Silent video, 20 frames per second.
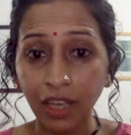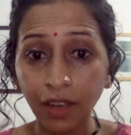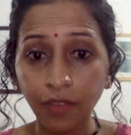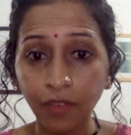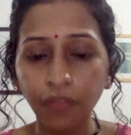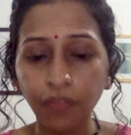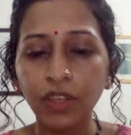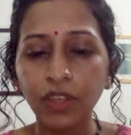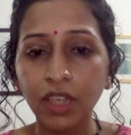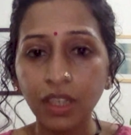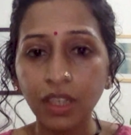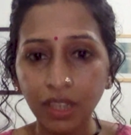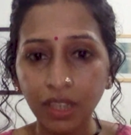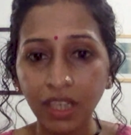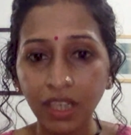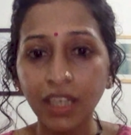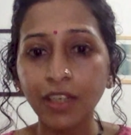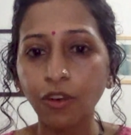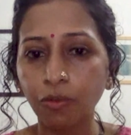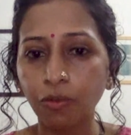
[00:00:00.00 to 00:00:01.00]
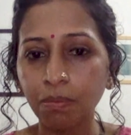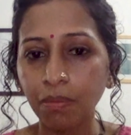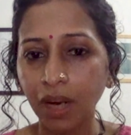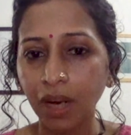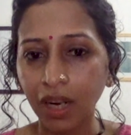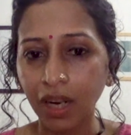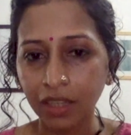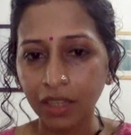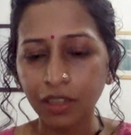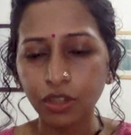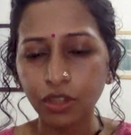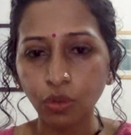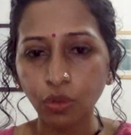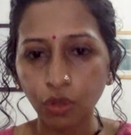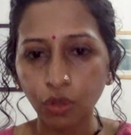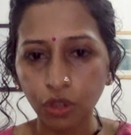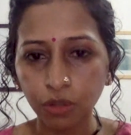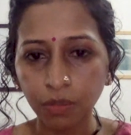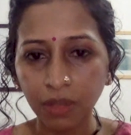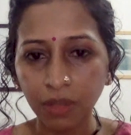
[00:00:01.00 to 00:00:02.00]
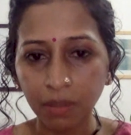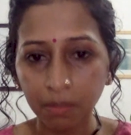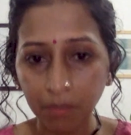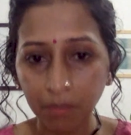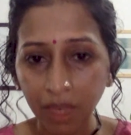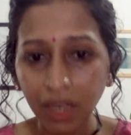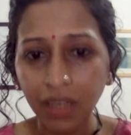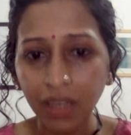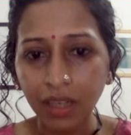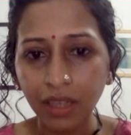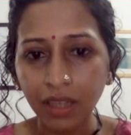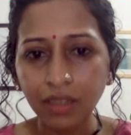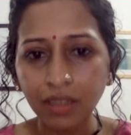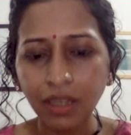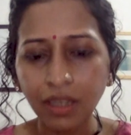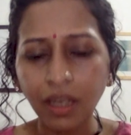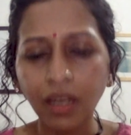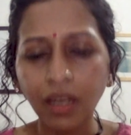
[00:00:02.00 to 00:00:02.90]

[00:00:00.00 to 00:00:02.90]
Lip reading: every need of mine is going to be met,